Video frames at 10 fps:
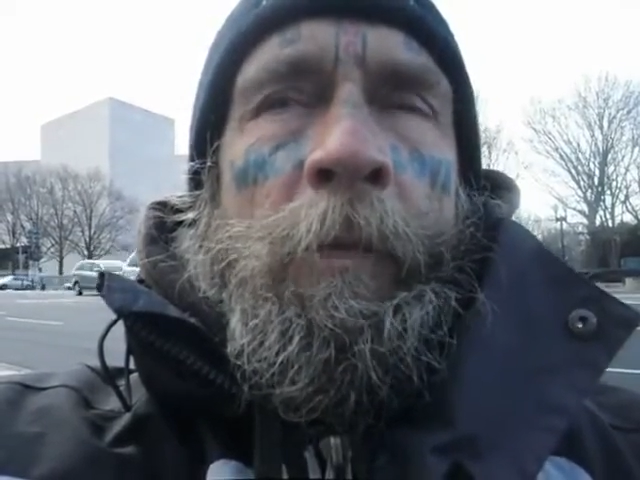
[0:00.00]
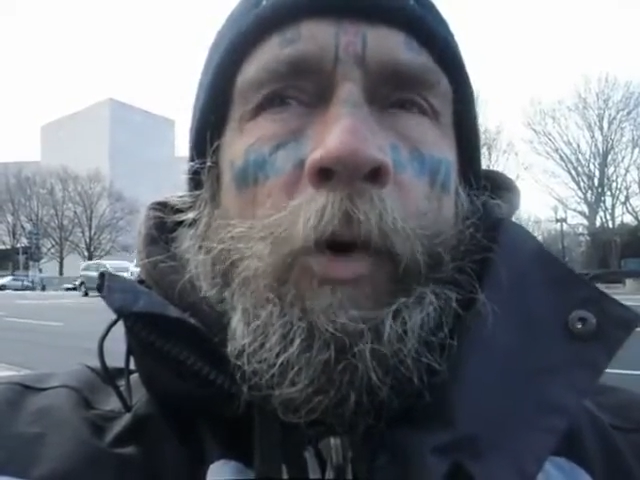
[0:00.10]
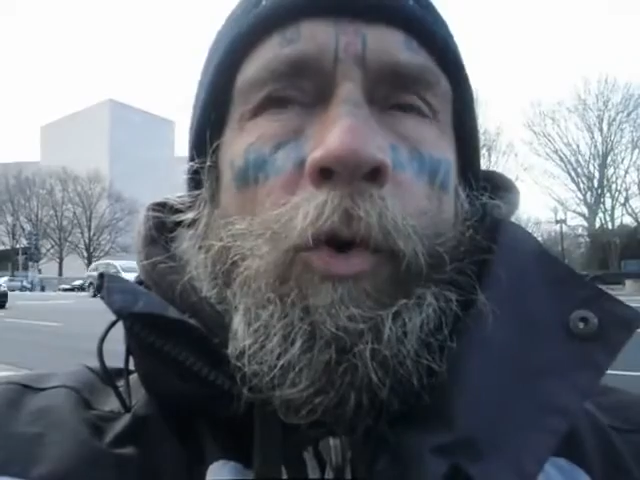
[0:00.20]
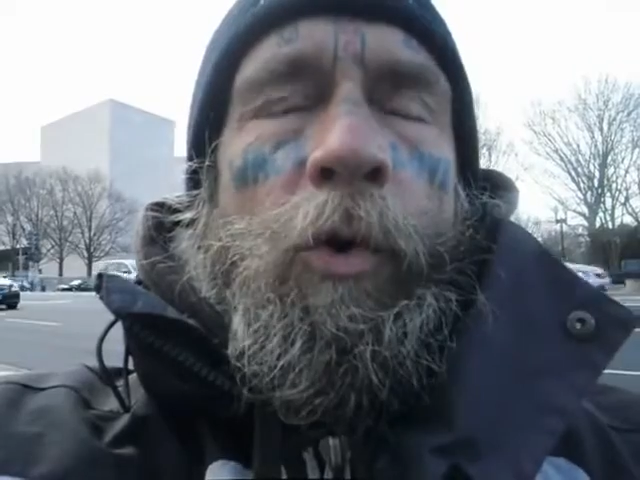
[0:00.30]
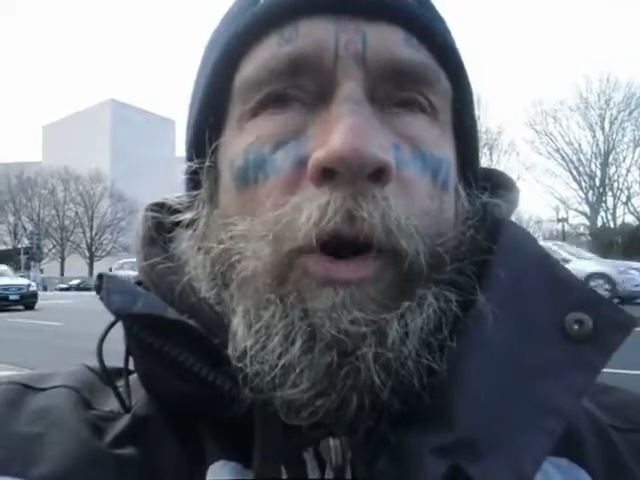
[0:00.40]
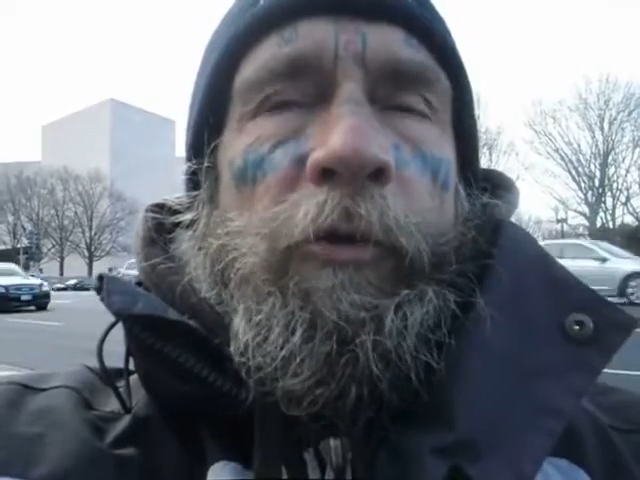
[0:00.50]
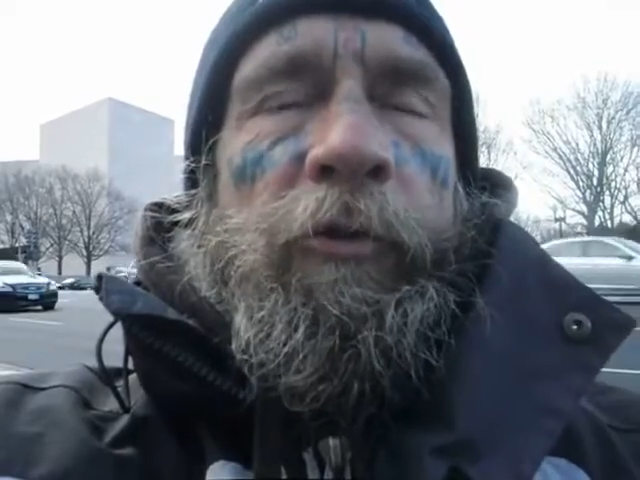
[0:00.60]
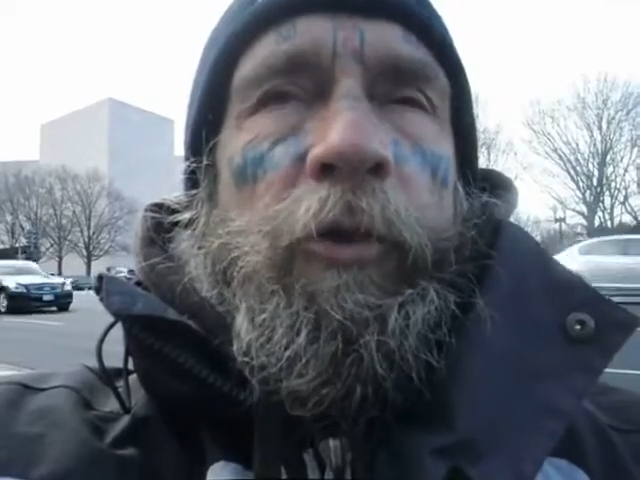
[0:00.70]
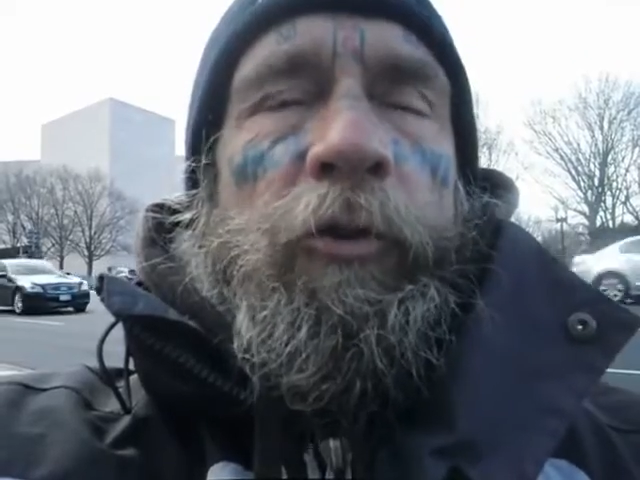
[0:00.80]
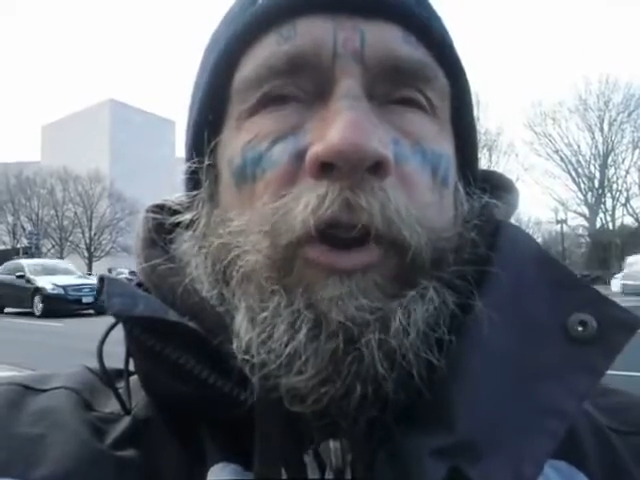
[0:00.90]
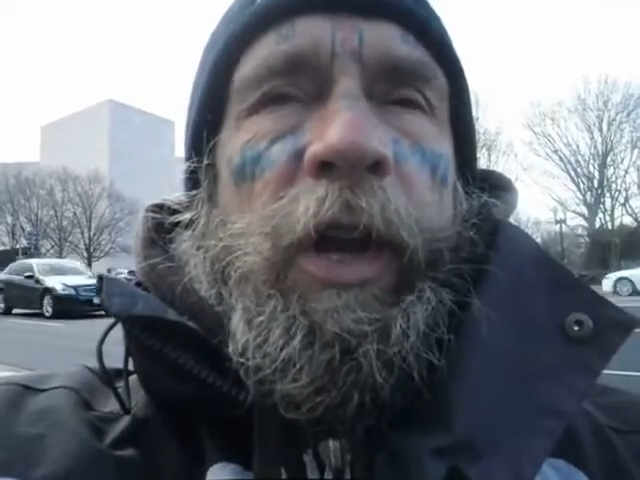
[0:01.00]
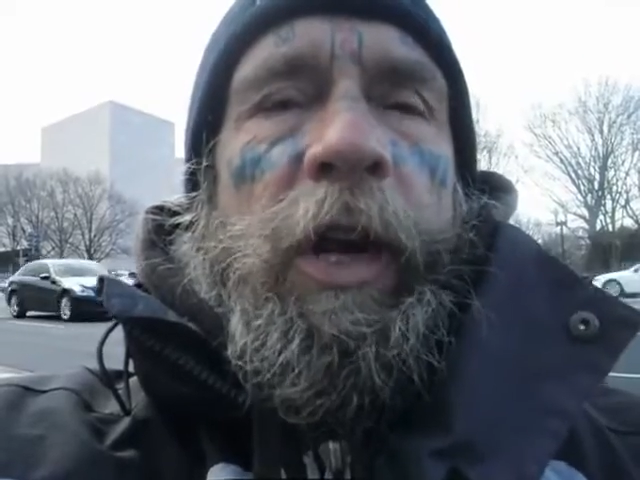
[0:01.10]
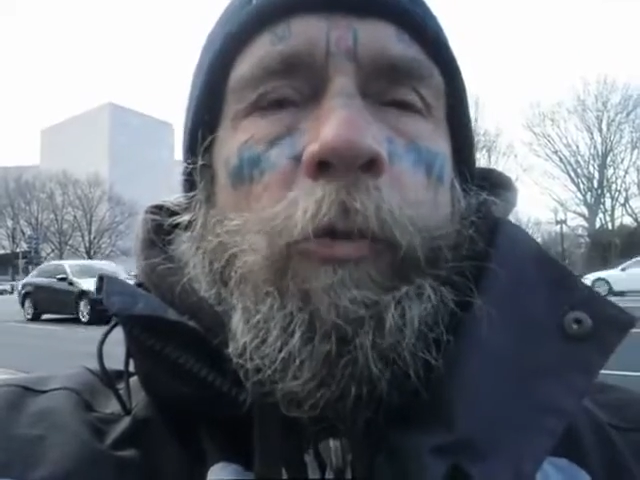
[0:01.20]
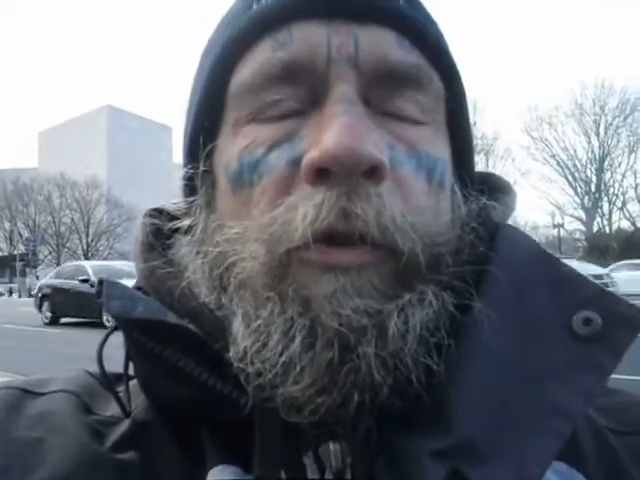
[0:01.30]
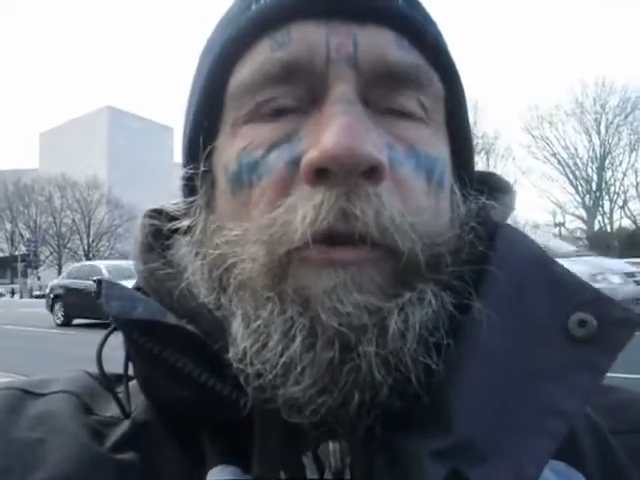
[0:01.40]
Or
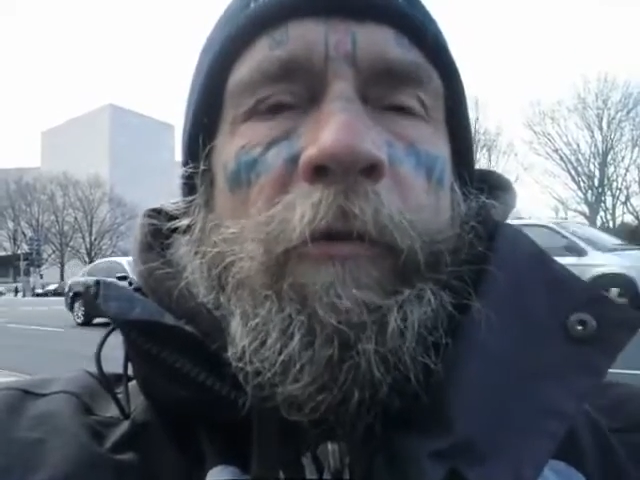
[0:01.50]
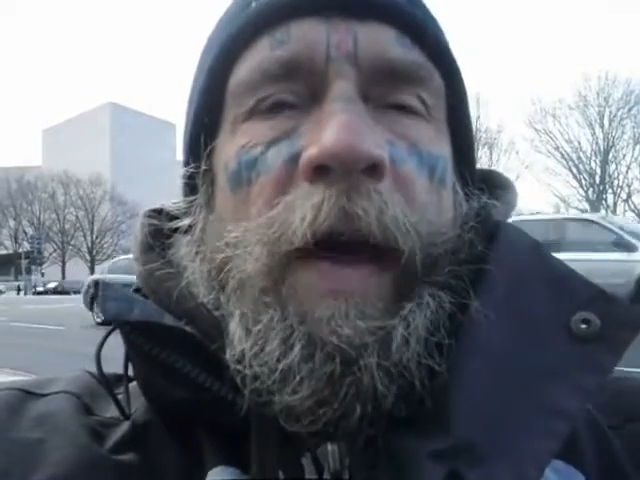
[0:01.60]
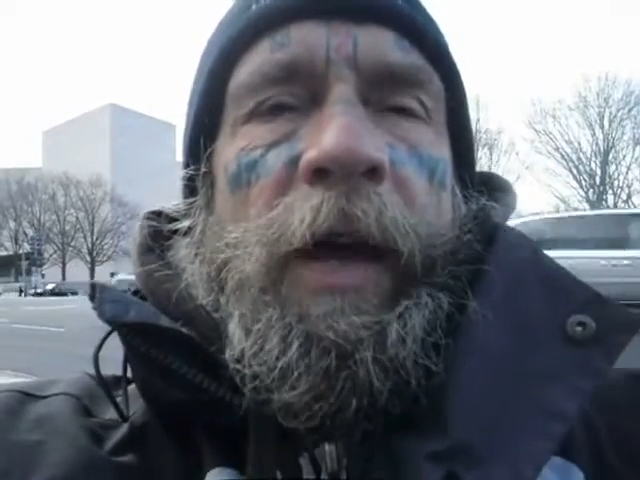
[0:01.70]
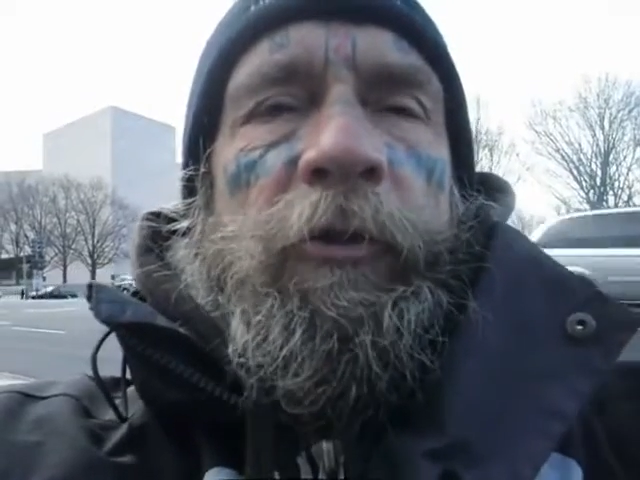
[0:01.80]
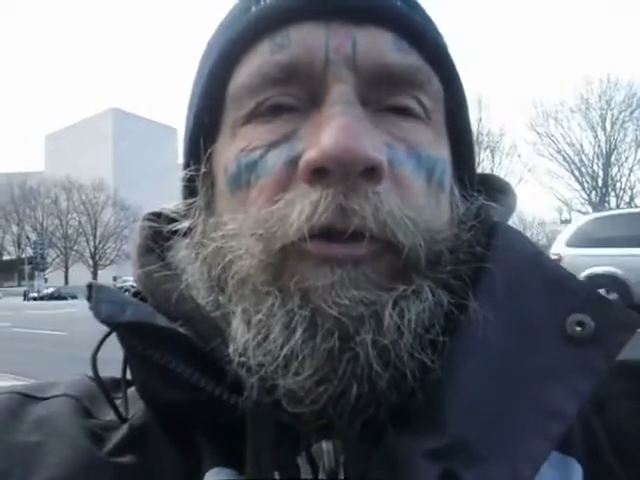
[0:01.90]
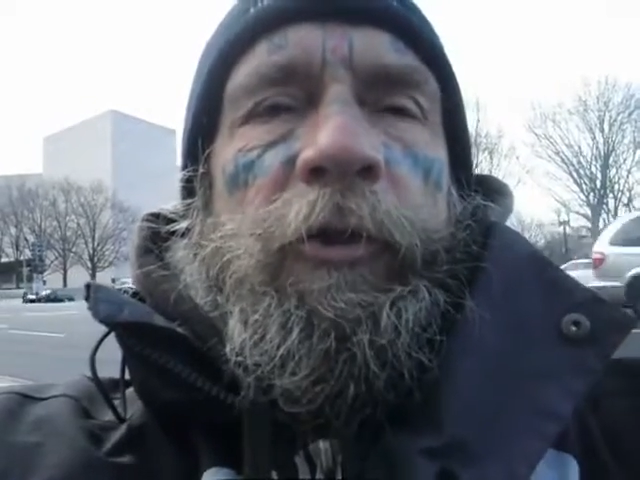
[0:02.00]
associated with the fast.